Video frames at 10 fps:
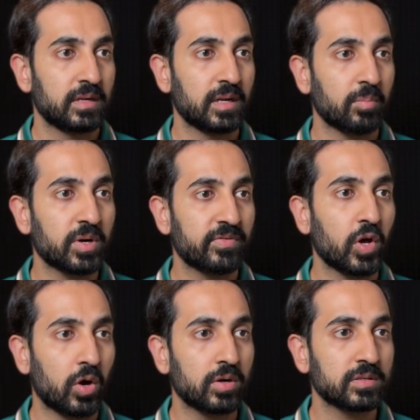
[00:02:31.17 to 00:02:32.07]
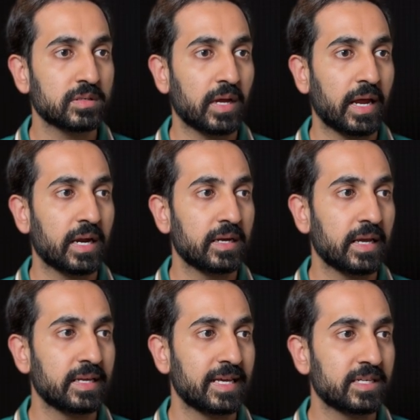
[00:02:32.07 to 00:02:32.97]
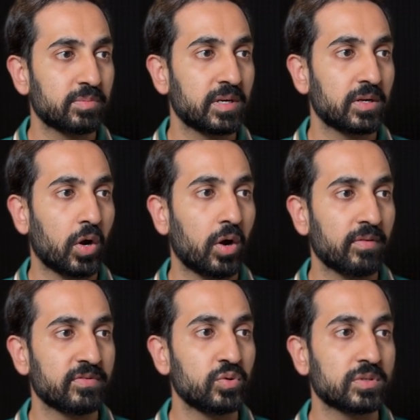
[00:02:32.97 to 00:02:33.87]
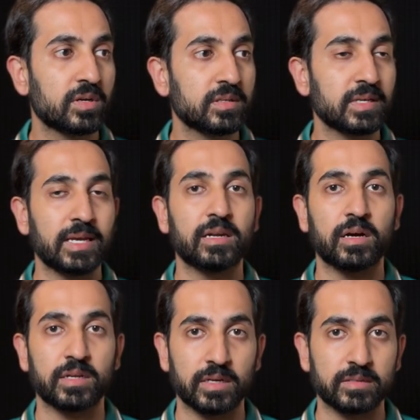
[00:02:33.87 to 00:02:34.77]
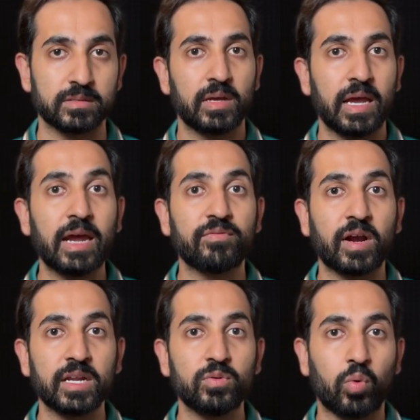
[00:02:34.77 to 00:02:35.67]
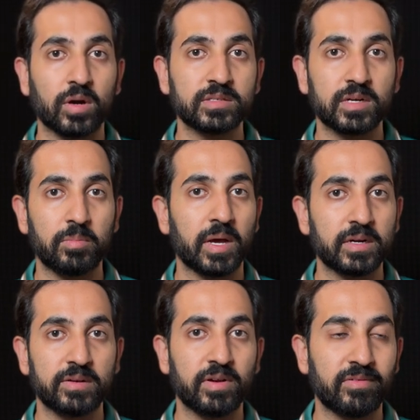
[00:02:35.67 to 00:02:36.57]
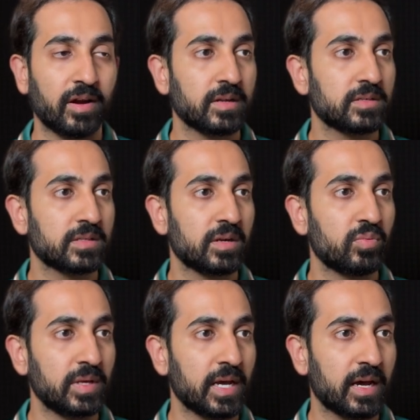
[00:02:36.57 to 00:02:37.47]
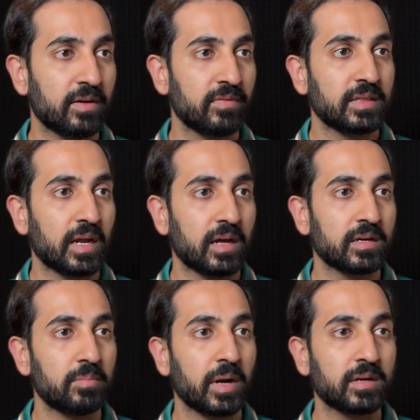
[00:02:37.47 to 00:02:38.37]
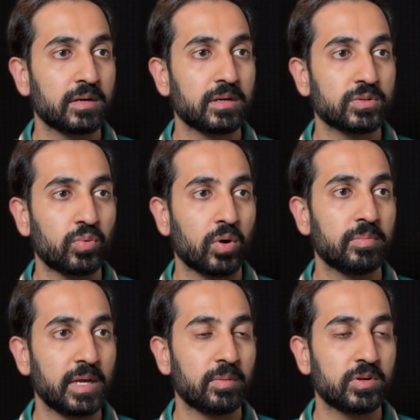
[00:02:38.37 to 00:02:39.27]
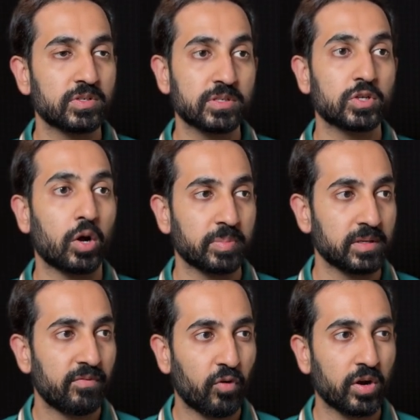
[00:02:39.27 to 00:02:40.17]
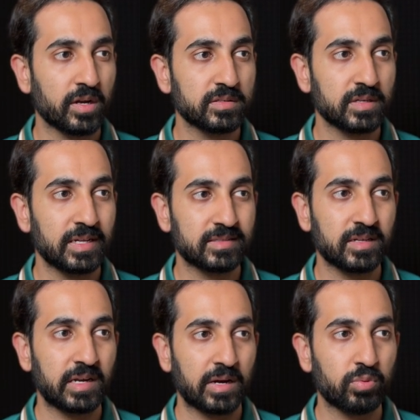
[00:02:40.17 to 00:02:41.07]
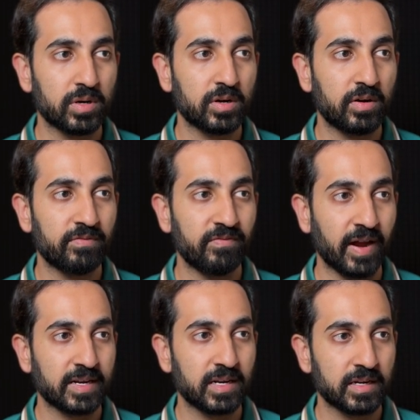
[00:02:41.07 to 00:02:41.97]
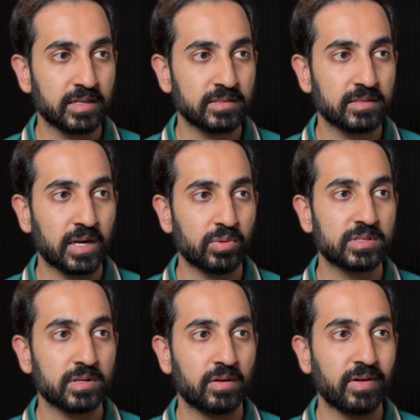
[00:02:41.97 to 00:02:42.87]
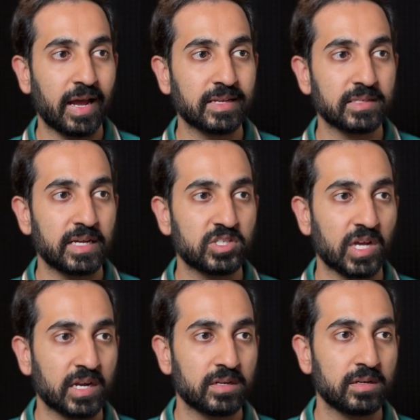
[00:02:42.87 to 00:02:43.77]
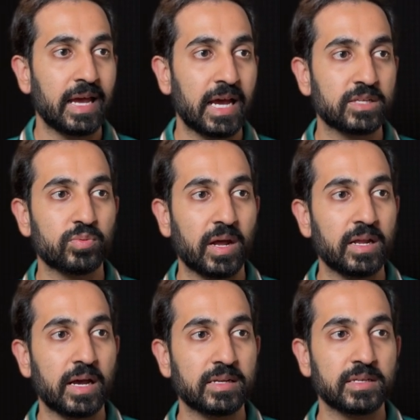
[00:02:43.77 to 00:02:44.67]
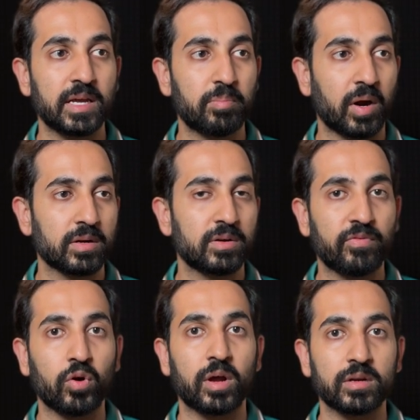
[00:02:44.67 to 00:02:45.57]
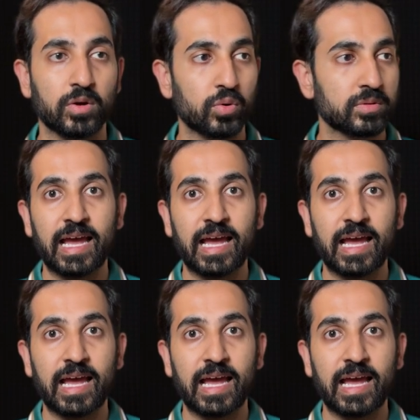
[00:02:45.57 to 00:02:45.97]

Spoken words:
Number of dogs and engagement of users in our case. And finally, what's the competitive advantage that we have that our competitors won't be able to just copy? For us, it's the network of vet clinics that will serve as a channel as well as a partner for our growth.